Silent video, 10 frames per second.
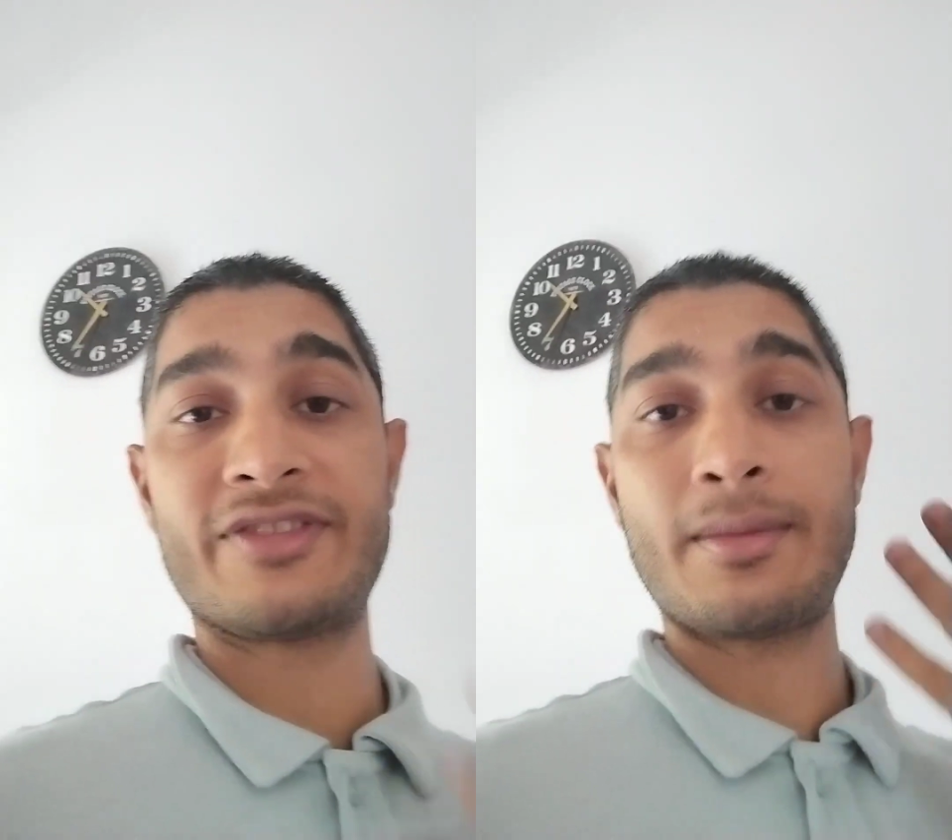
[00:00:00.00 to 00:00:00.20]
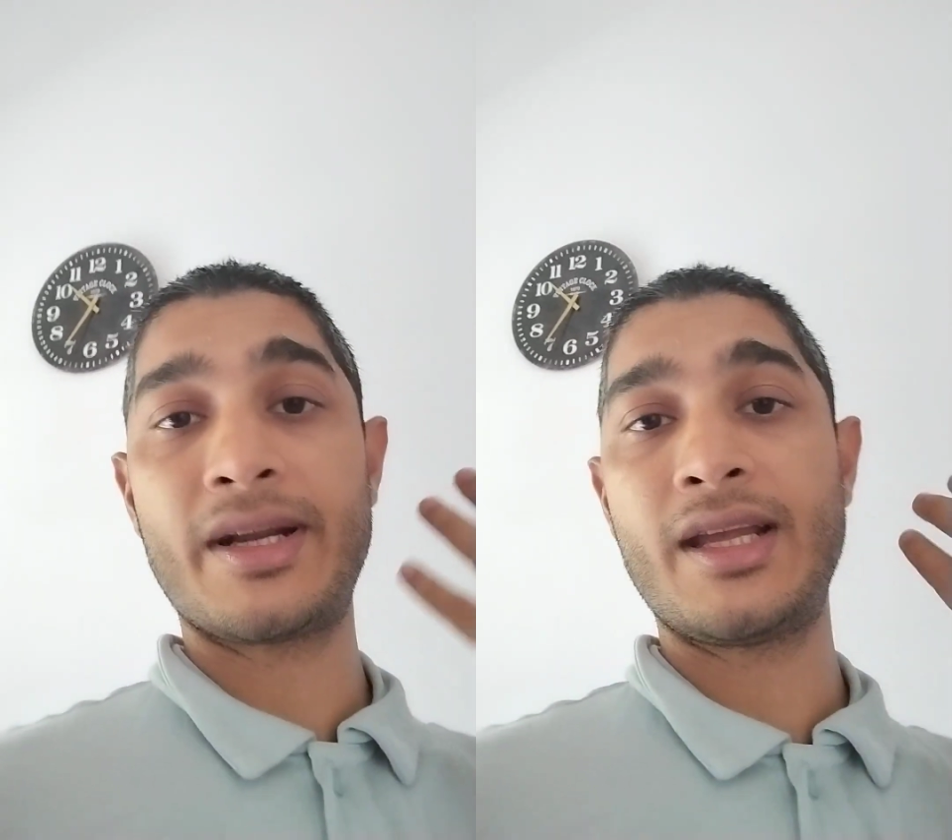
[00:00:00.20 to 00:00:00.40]

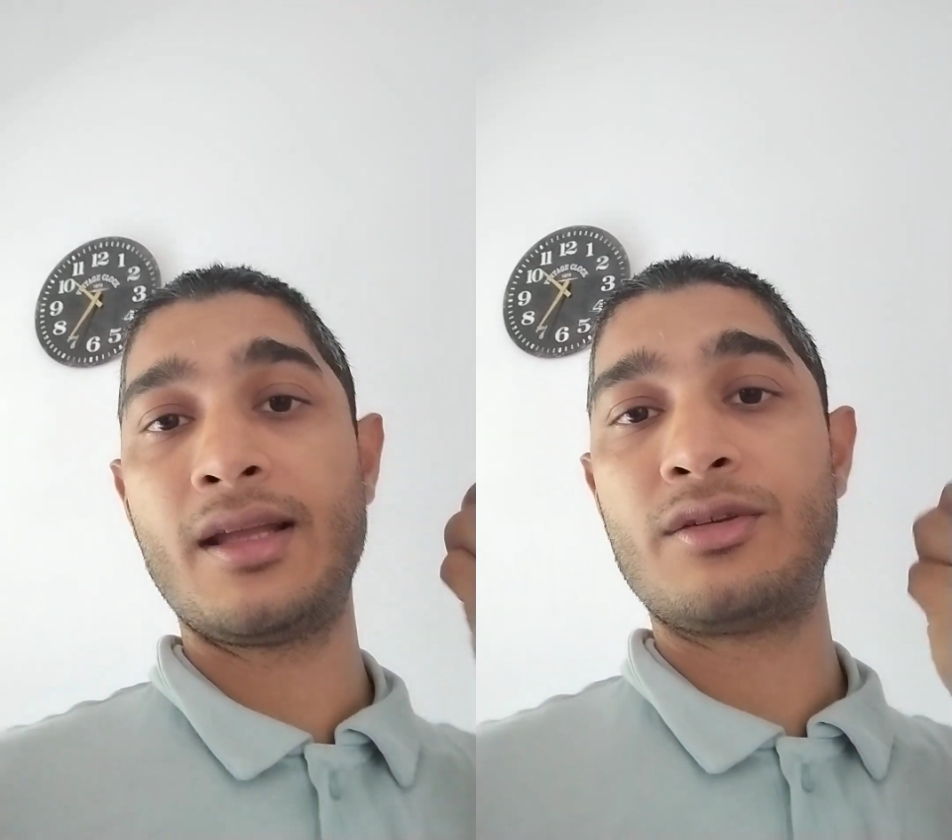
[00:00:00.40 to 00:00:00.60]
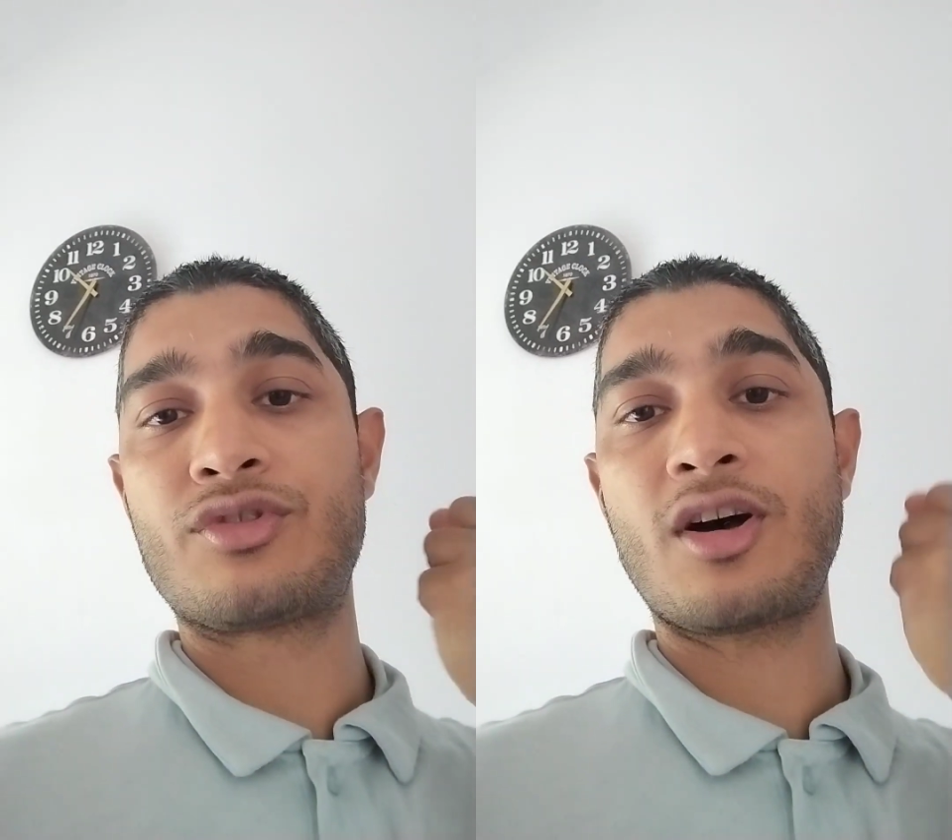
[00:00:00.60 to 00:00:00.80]

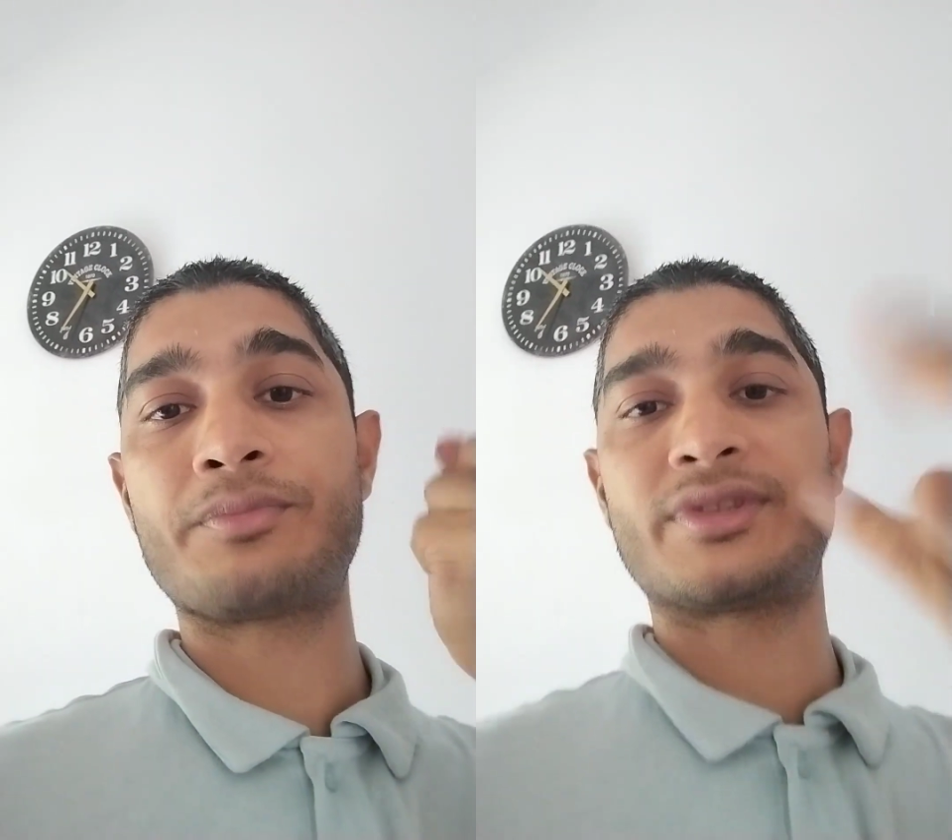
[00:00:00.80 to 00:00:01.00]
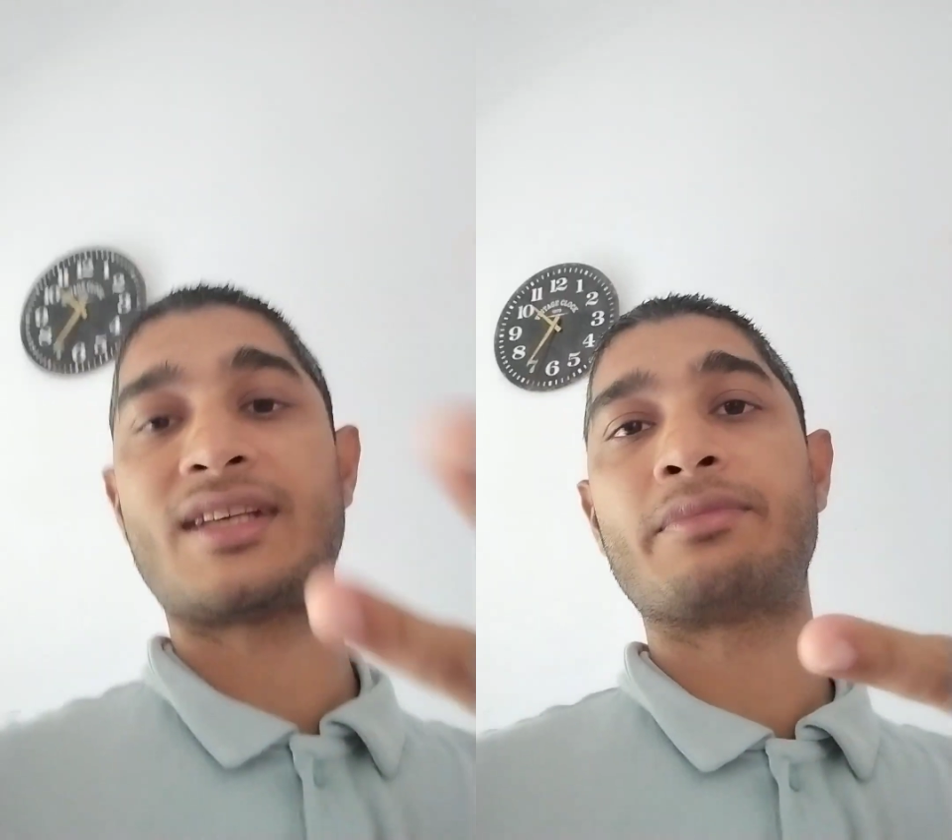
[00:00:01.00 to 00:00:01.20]
somebody
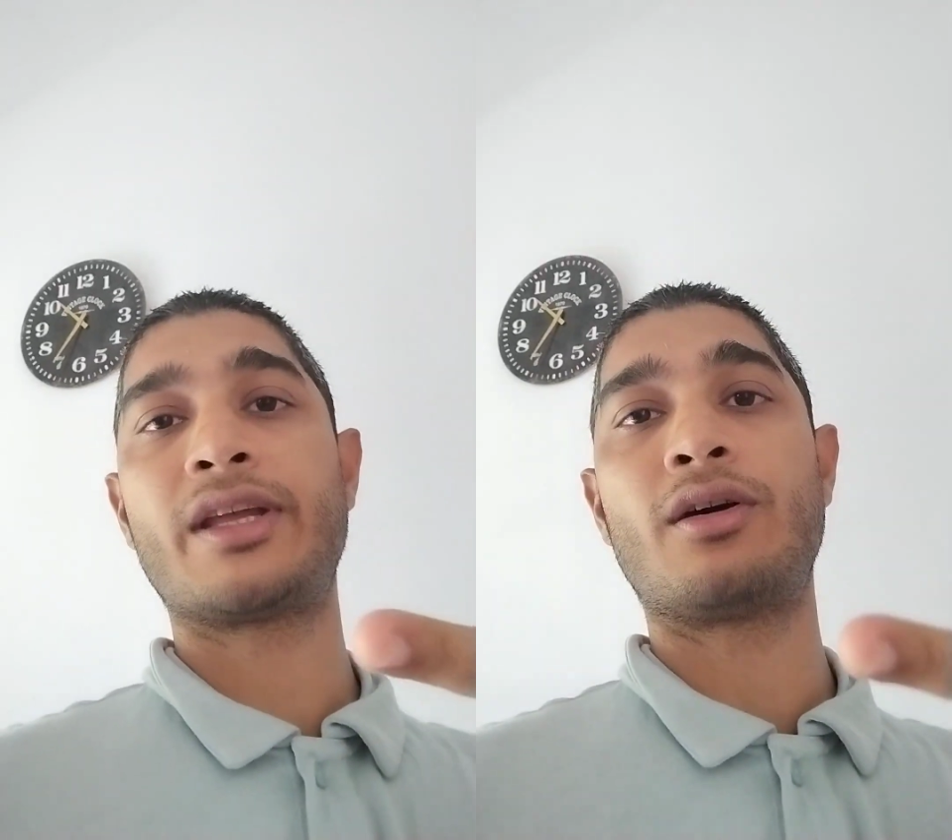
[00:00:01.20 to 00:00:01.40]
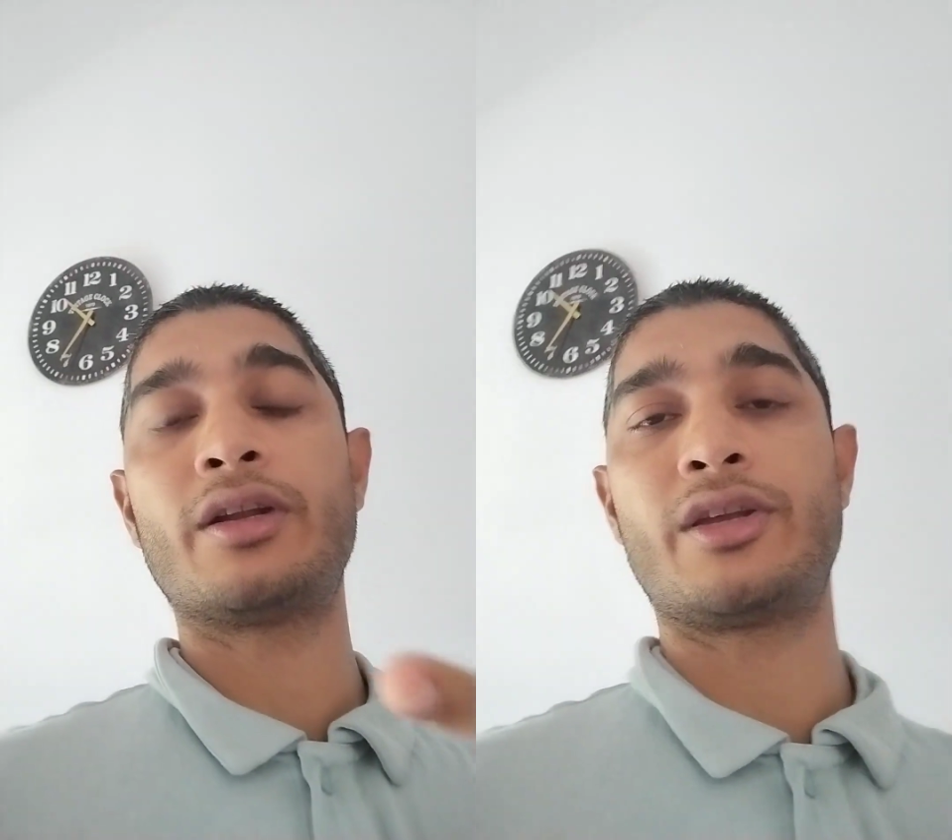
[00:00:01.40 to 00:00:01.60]
drops
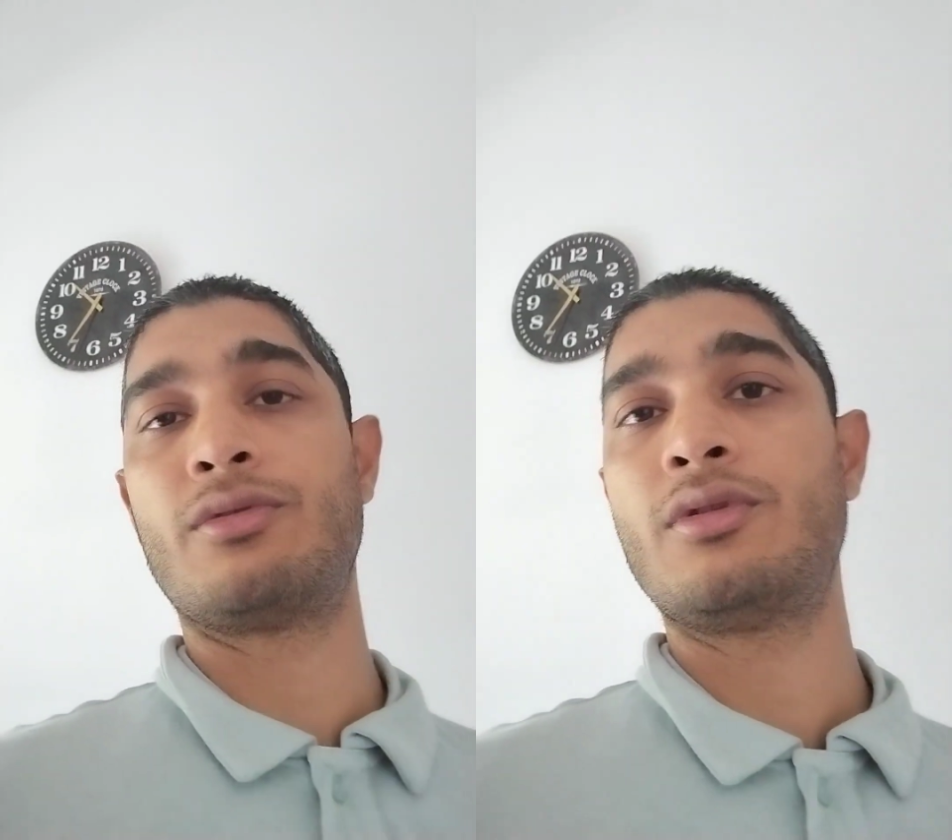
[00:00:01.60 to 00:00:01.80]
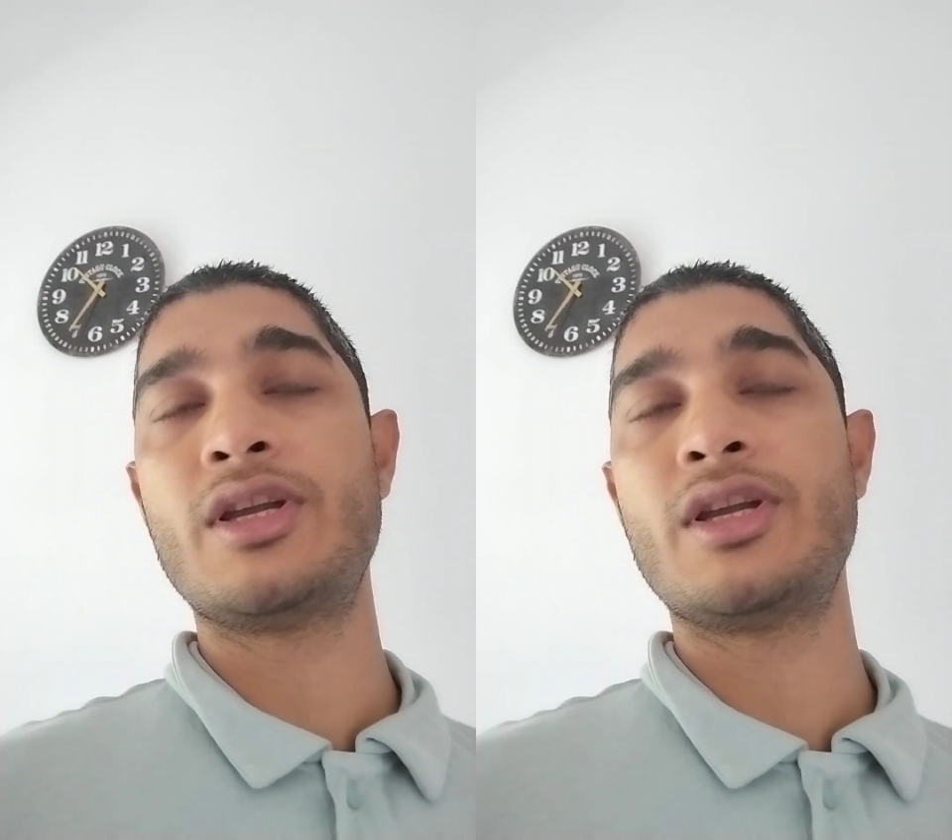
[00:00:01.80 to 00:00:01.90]
something on you,